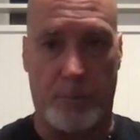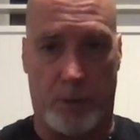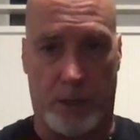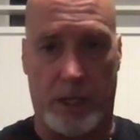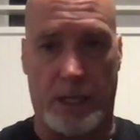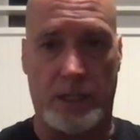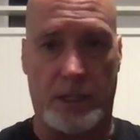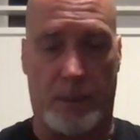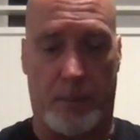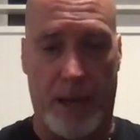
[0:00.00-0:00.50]
what
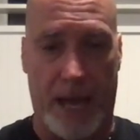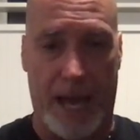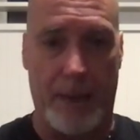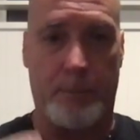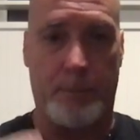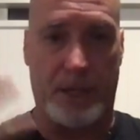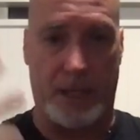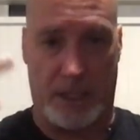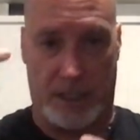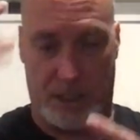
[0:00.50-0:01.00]
ends up
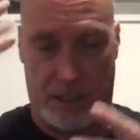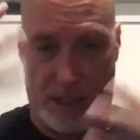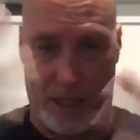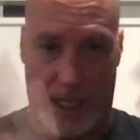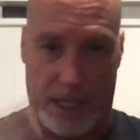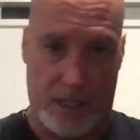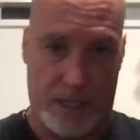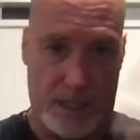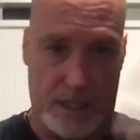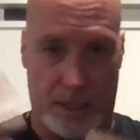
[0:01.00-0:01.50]
happening is
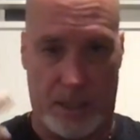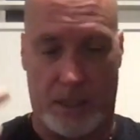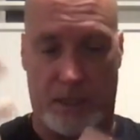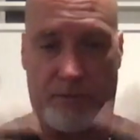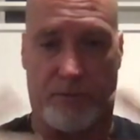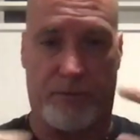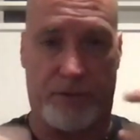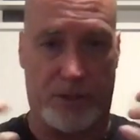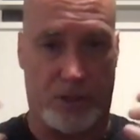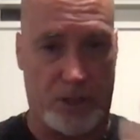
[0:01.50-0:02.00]
that the
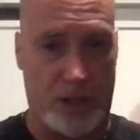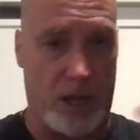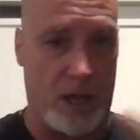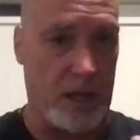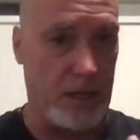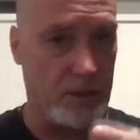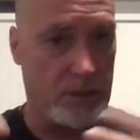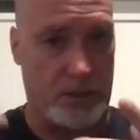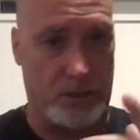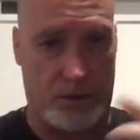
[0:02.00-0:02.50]

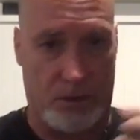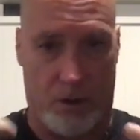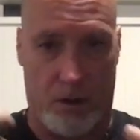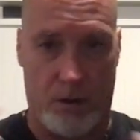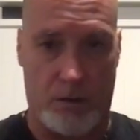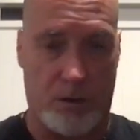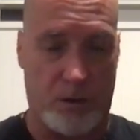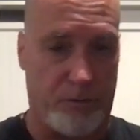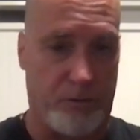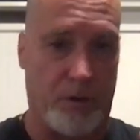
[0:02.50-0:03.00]
facades
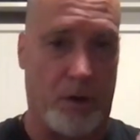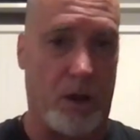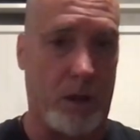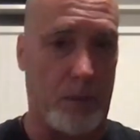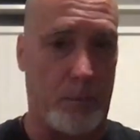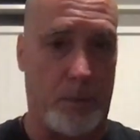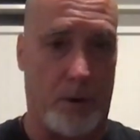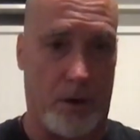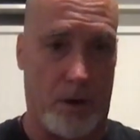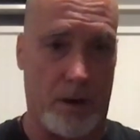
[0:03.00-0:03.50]
start to fall
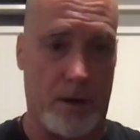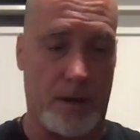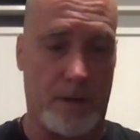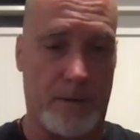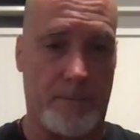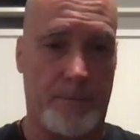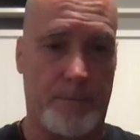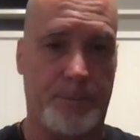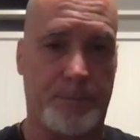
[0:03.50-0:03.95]
apart.